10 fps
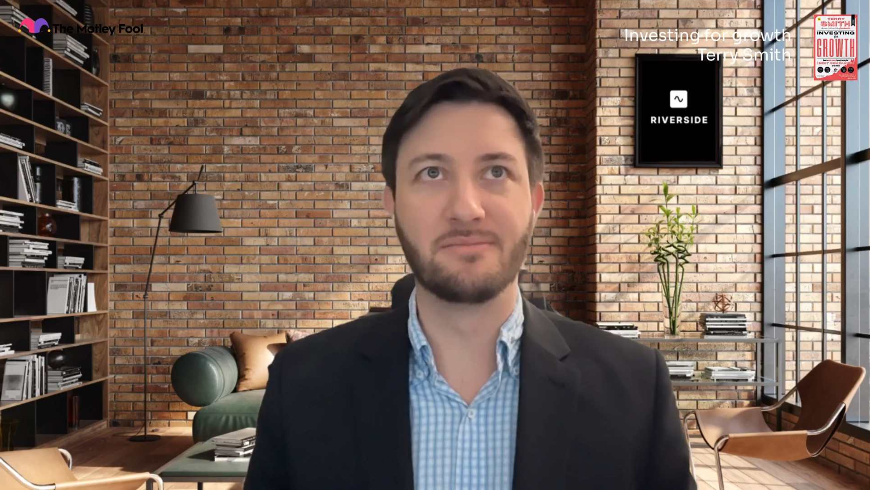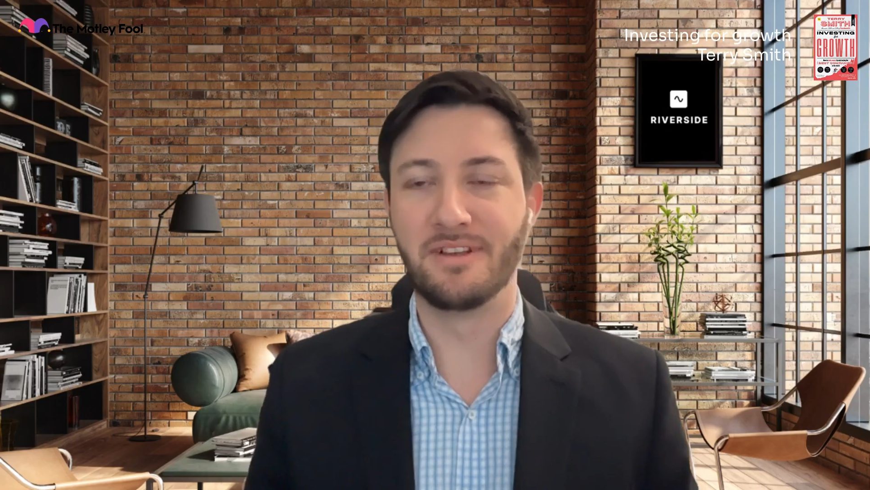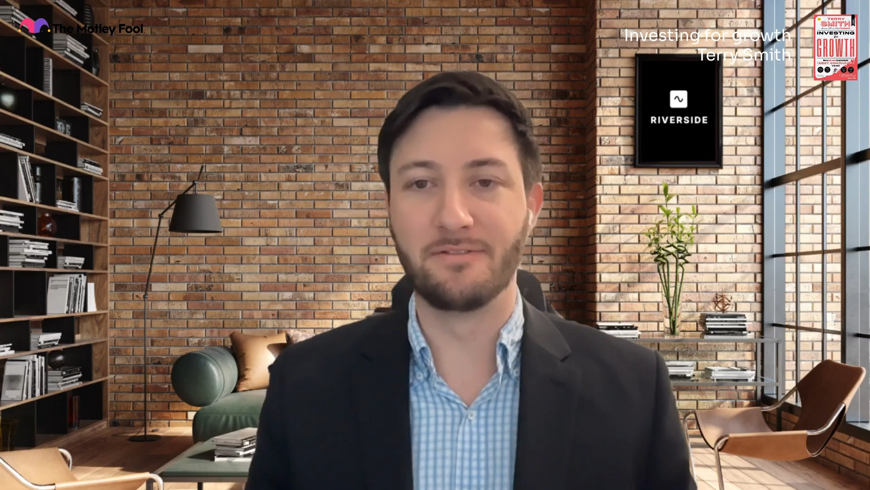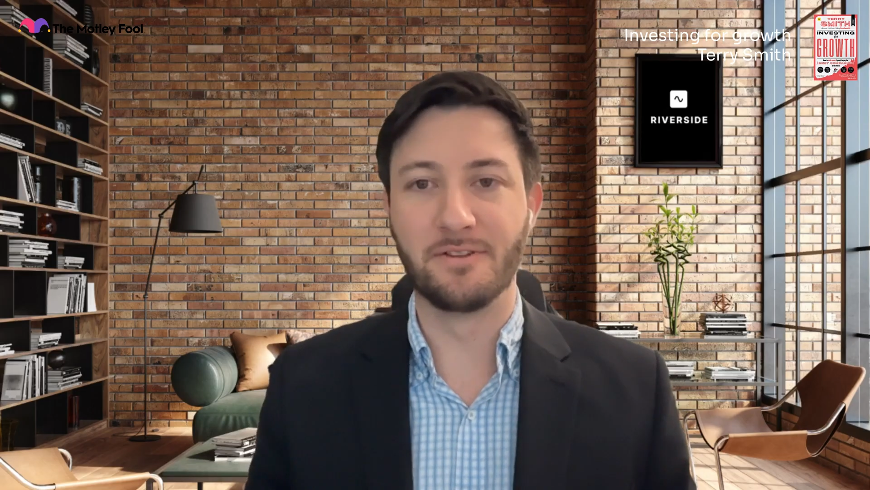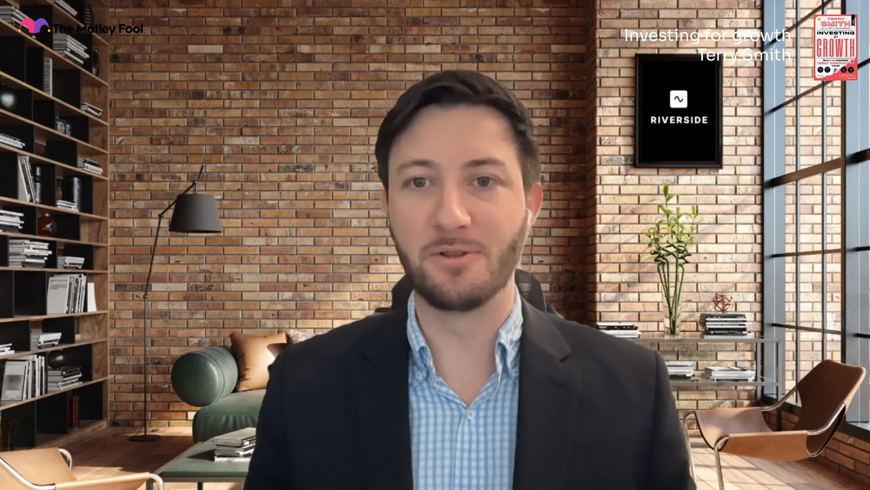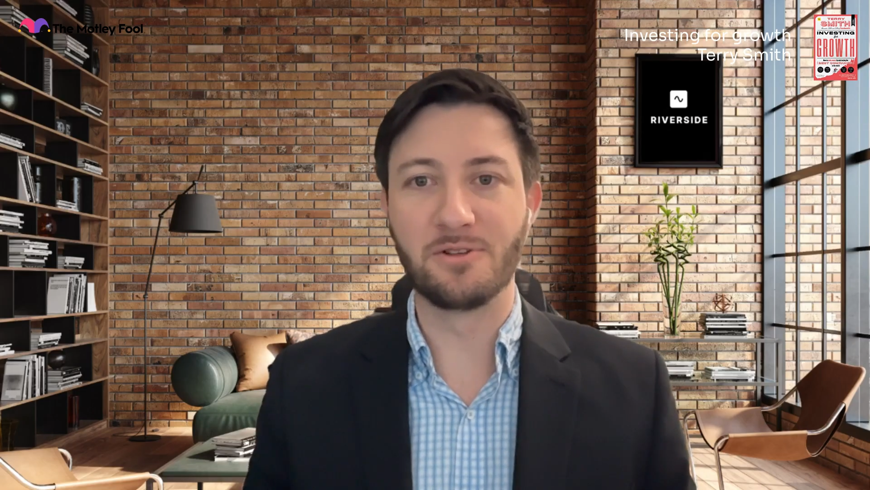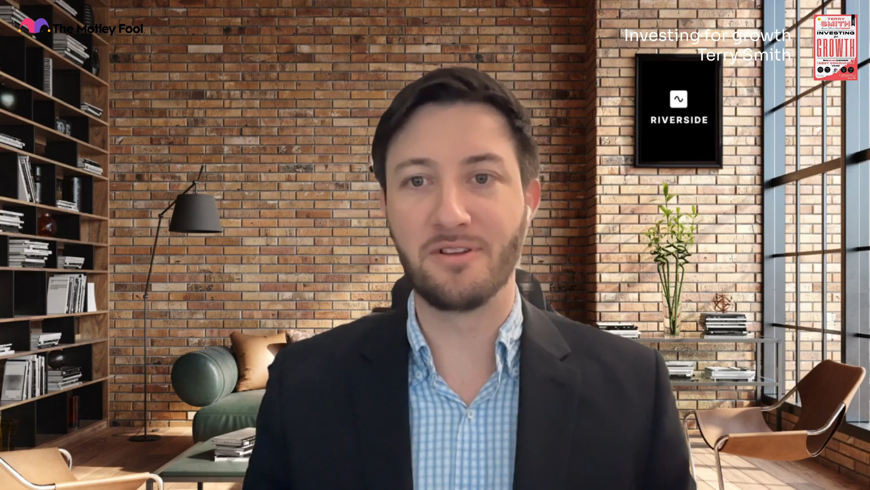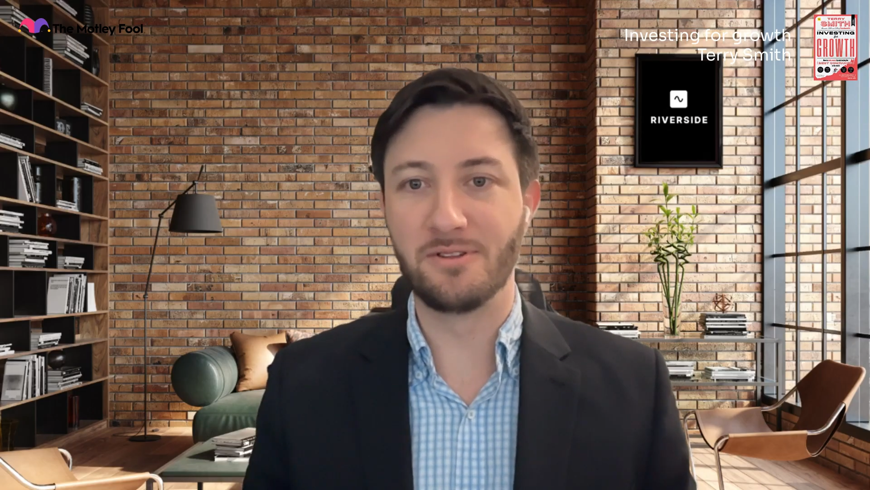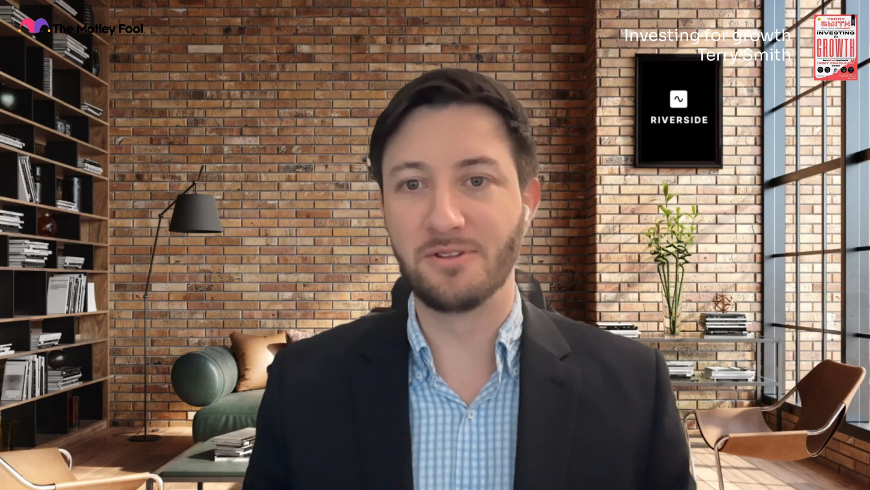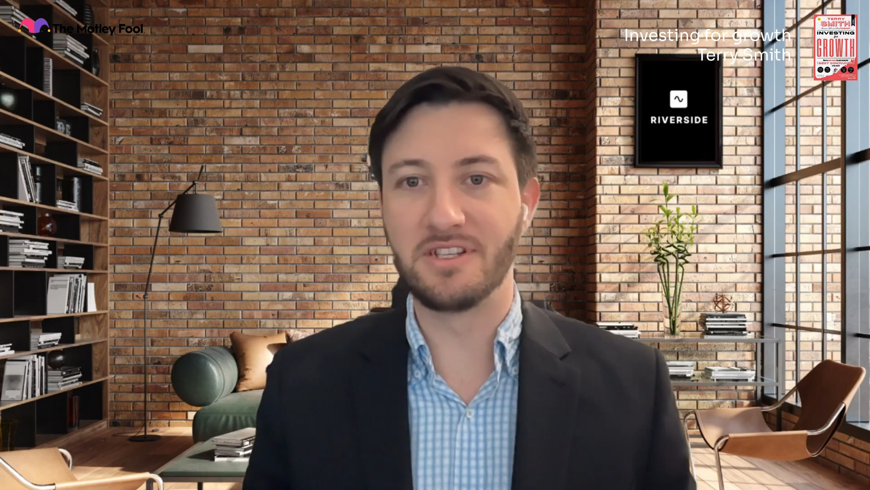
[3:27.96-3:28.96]
If it
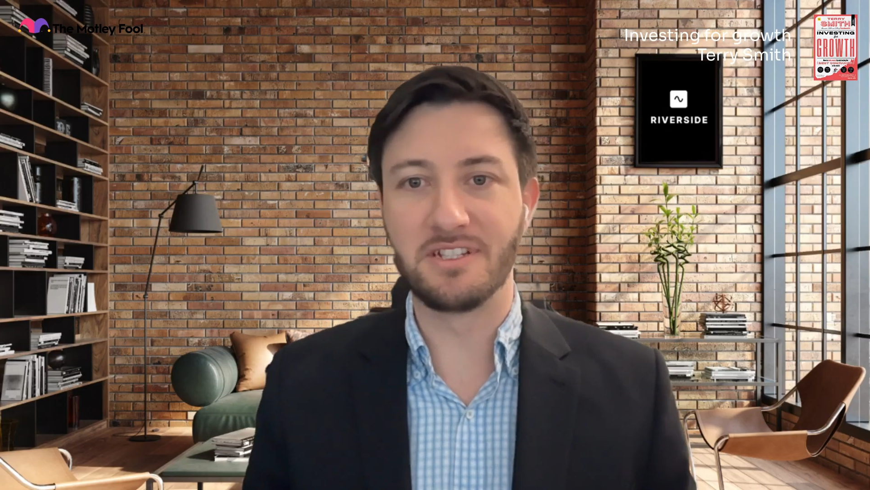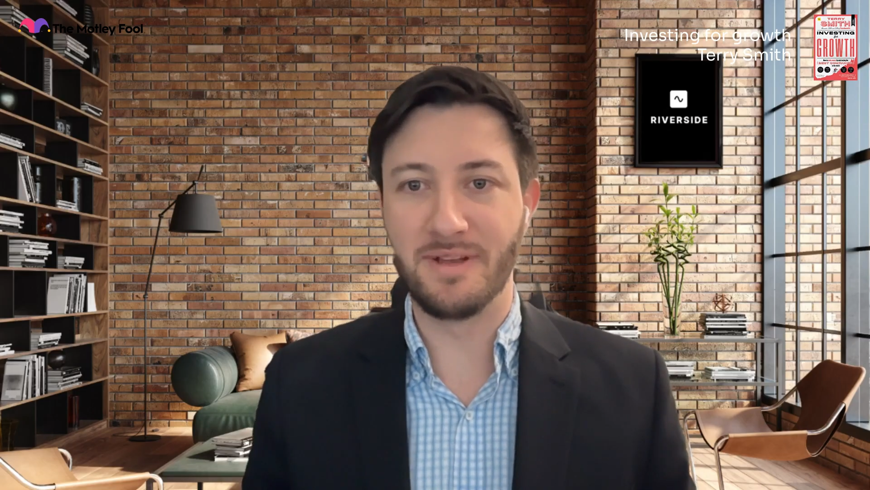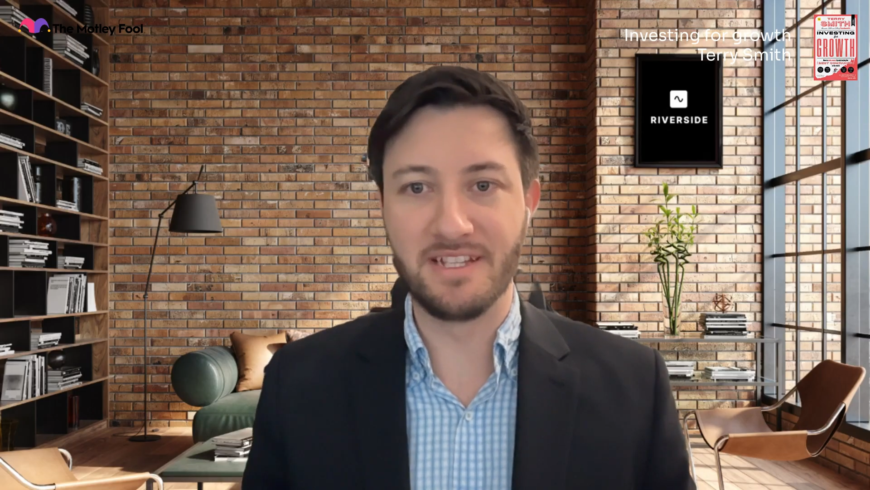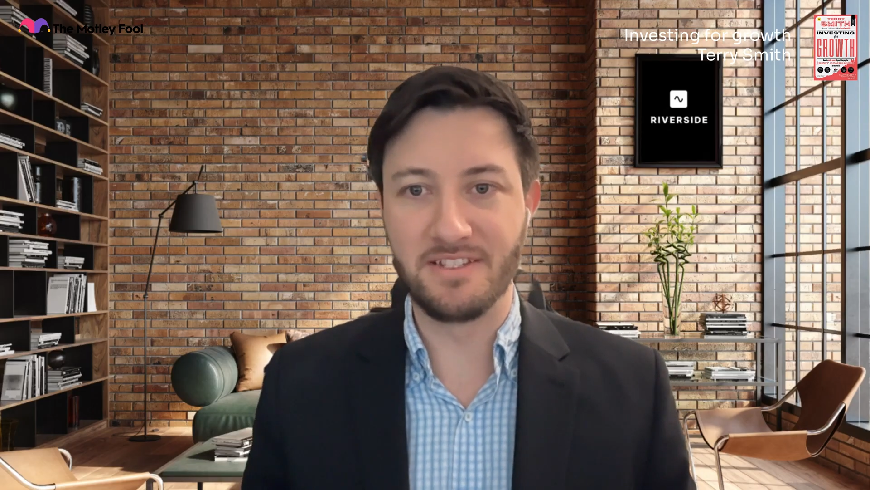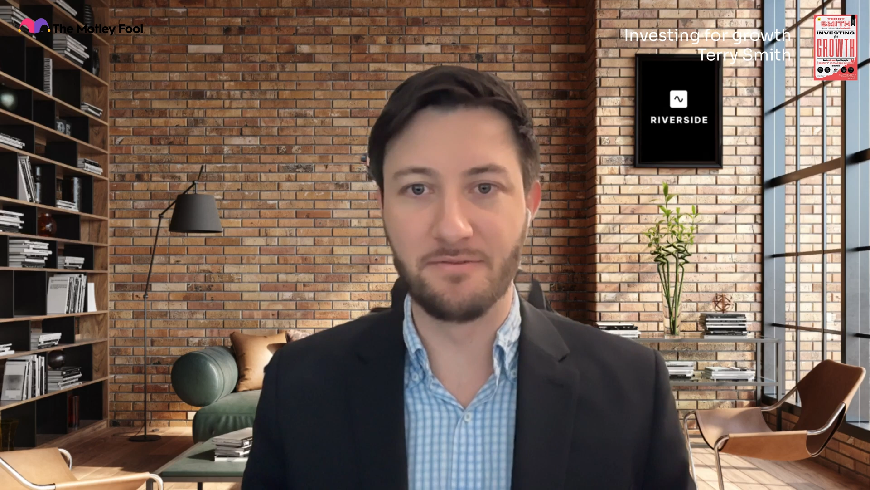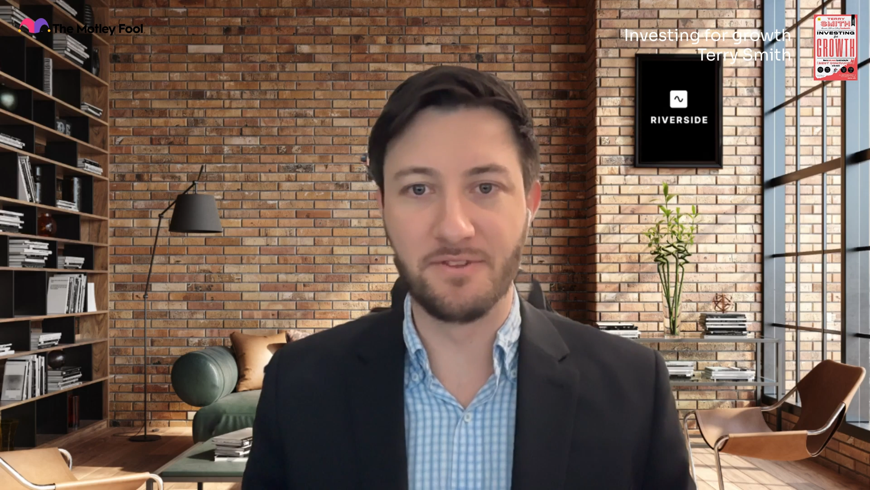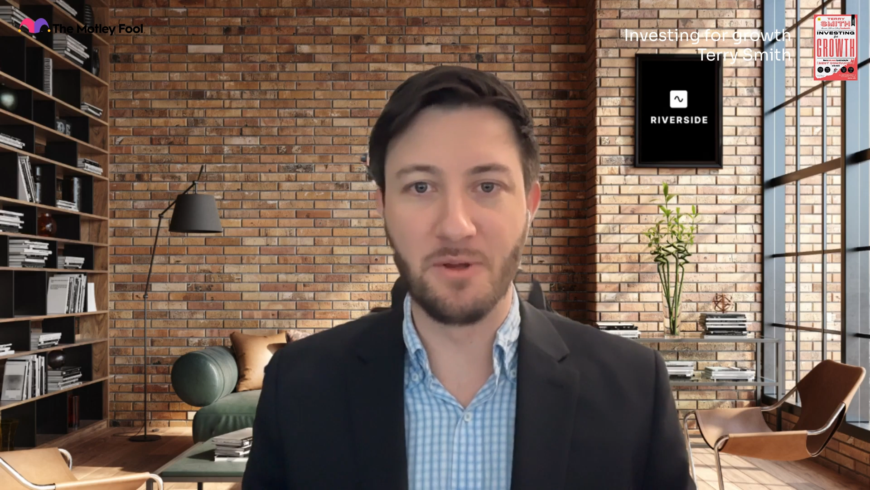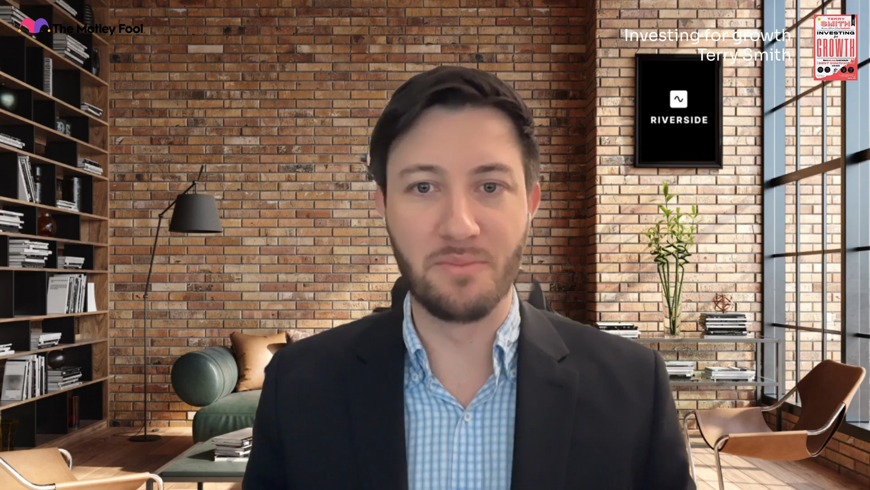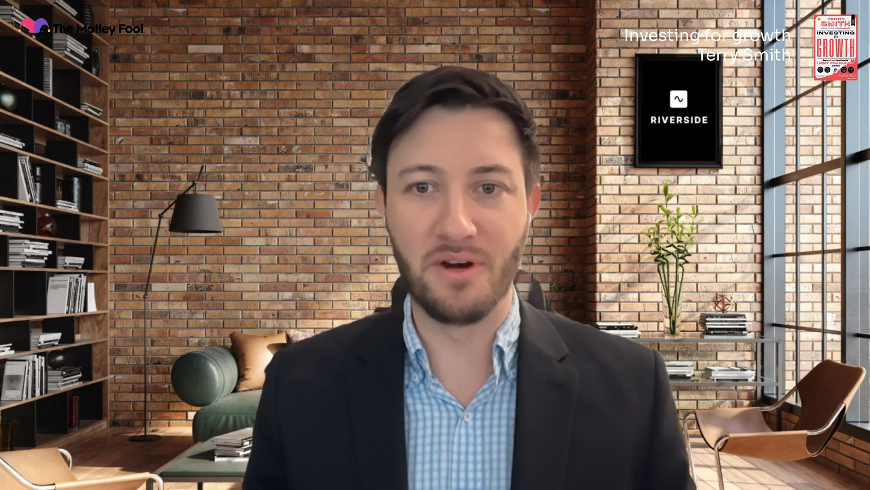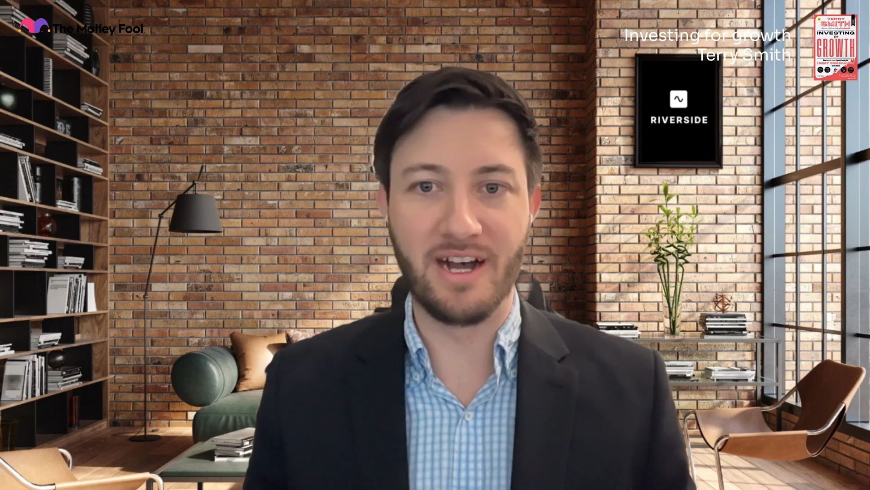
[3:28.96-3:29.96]
looks expensive,
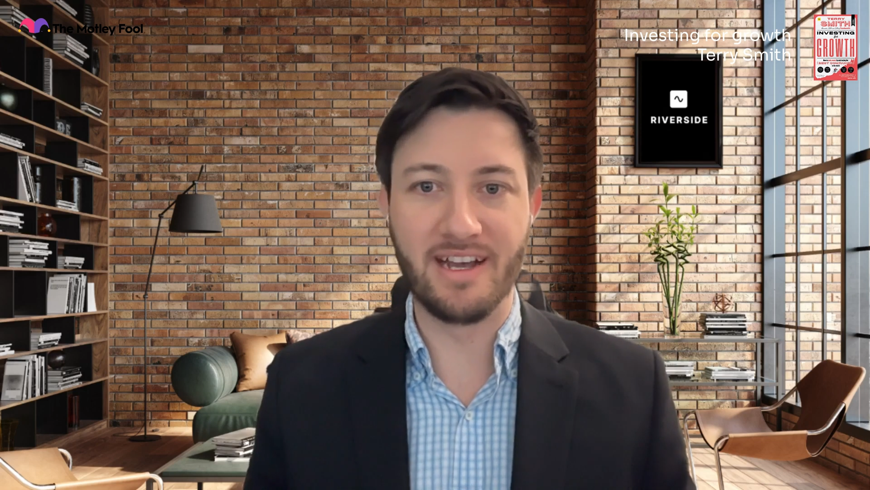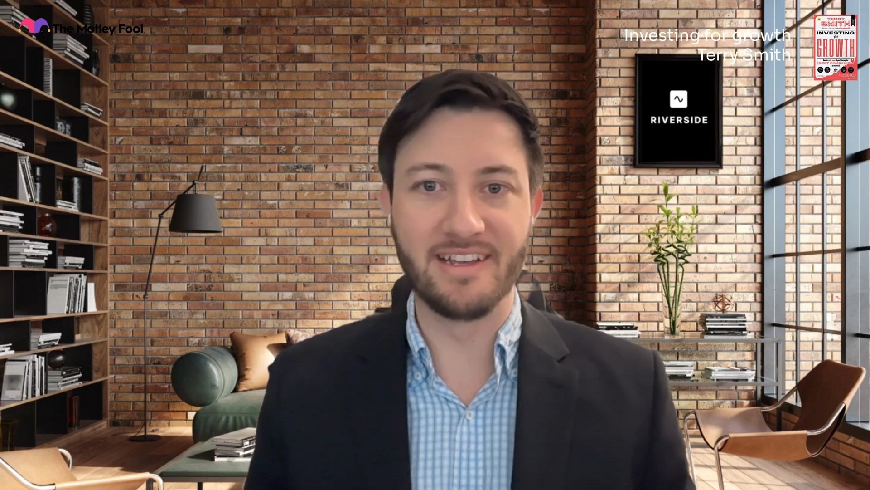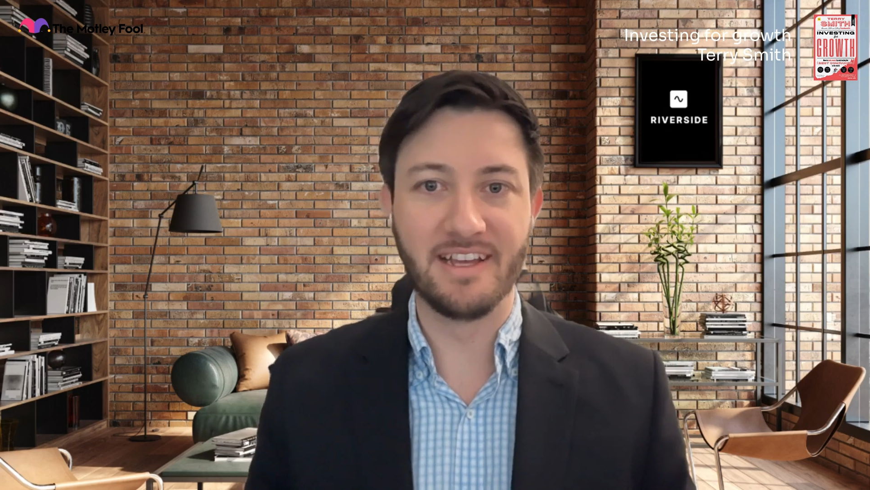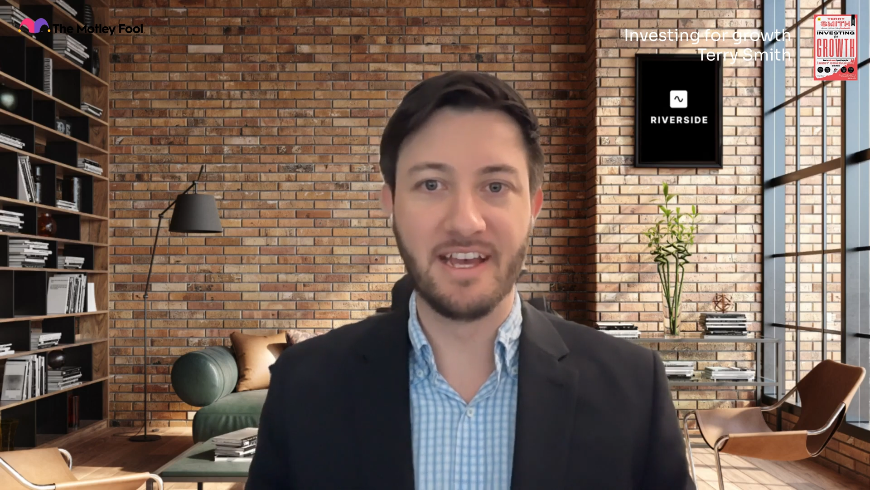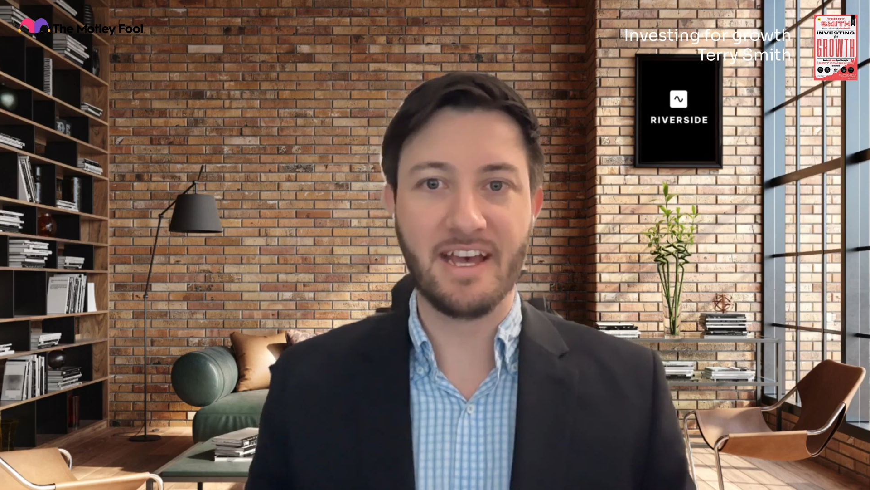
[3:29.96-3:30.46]
don't buy it.